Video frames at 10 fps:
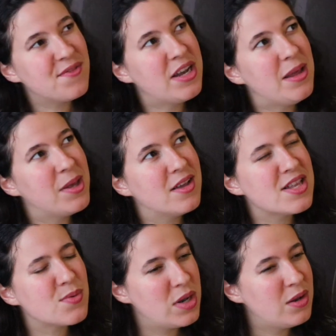It's funny
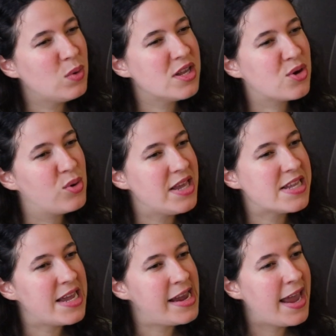because when it was
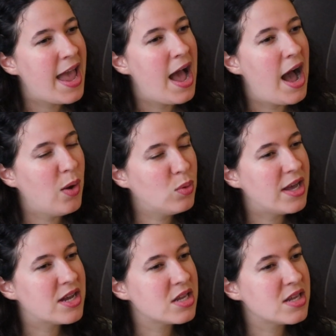Queen's Day, I
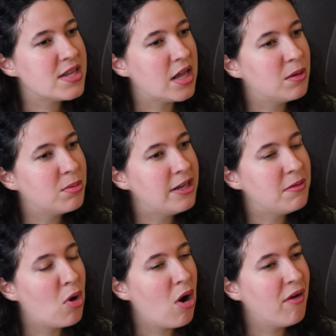would actually celebrate
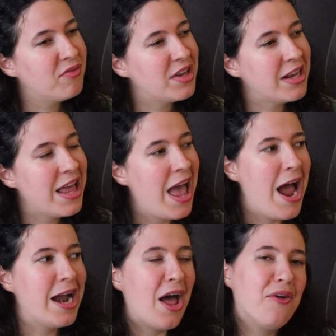it more often.
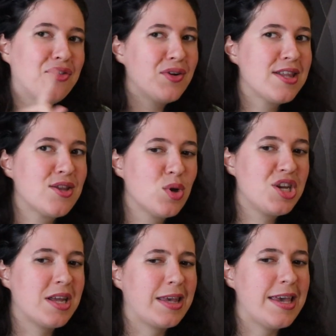And after it
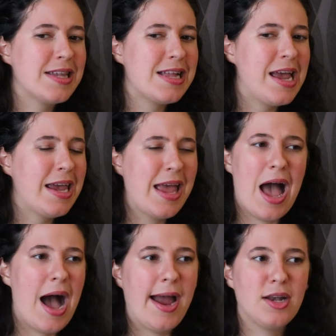switched to King's
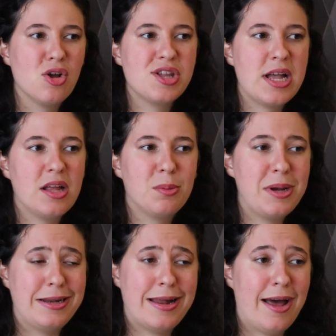Day, I don't
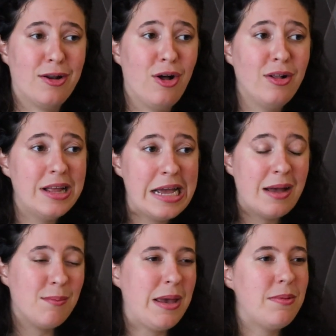celebrate it at all.
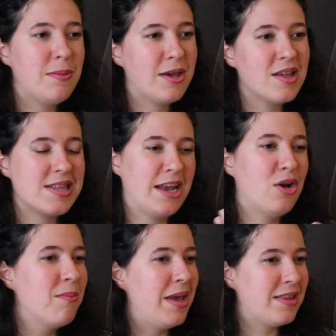Maybe because they
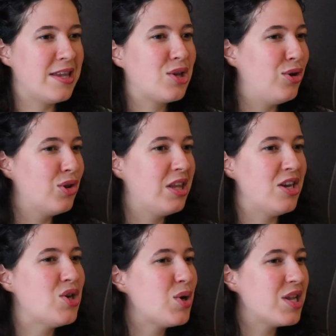don't make these cute
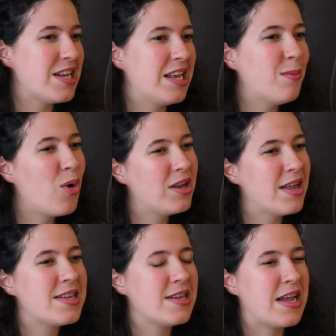t-shirts anymore
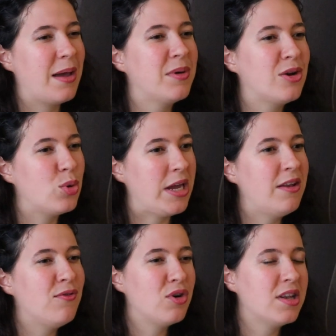that says I'm a
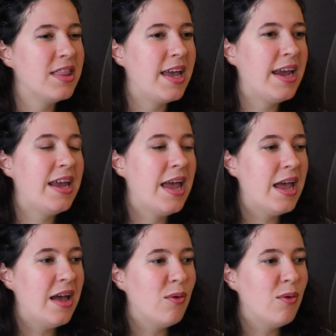queen for the day.